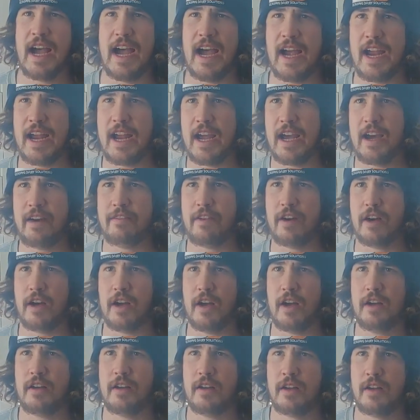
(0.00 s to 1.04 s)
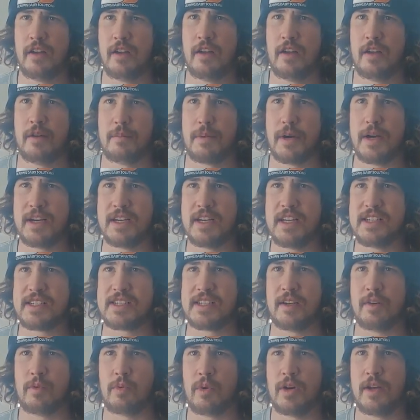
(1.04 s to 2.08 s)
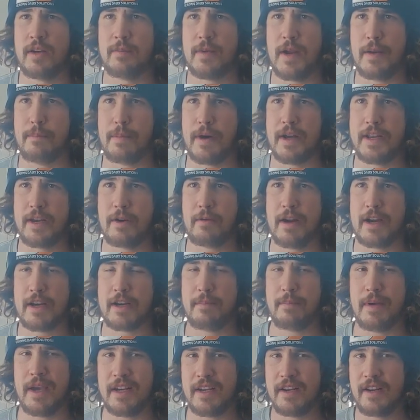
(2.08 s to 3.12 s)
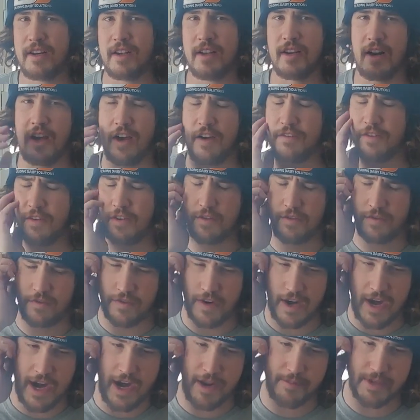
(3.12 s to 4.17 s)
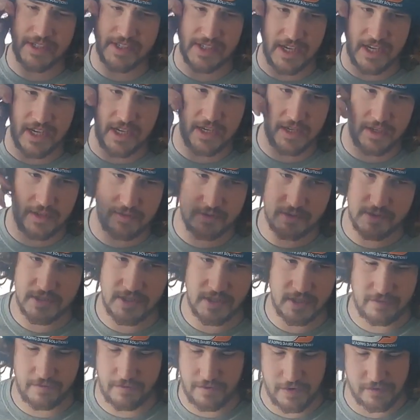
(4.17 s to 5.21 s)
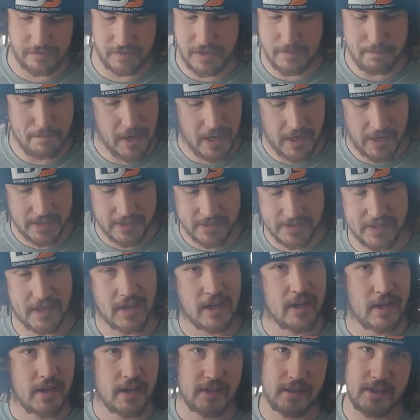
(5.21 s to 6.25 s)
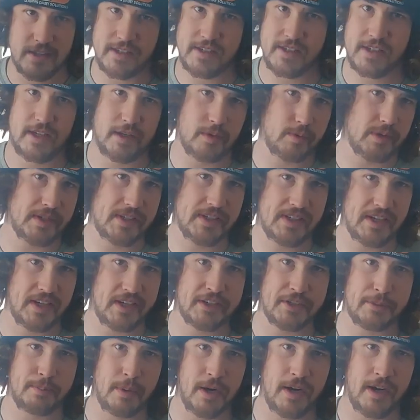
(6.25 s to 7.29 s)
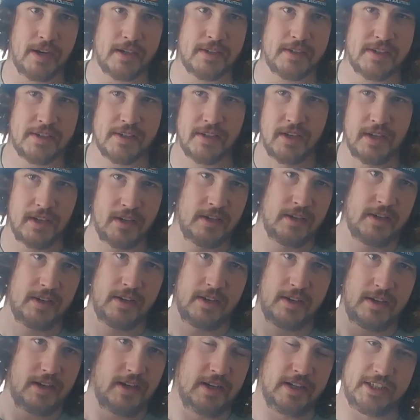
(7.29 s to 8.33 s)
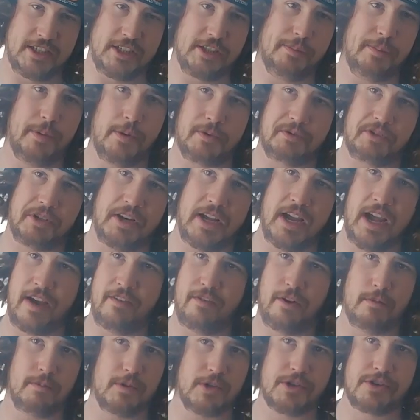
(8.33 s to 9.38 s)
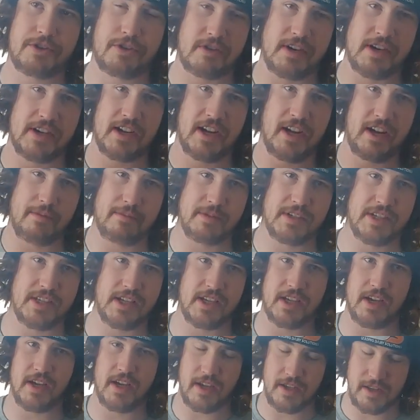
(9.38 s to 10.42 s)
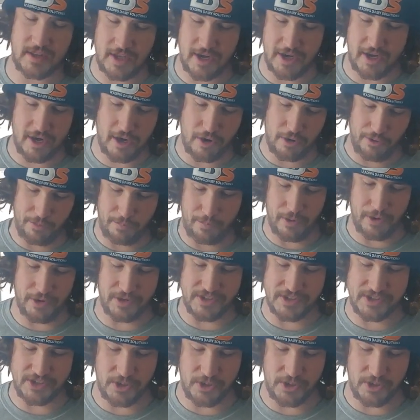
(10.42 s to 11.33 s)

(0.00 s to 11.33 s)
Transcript: I have a pretty decent one. My buddy recommended it off of Amazon. It was like $50. This thing was $6. It's supposed to have almost 3 times the light output.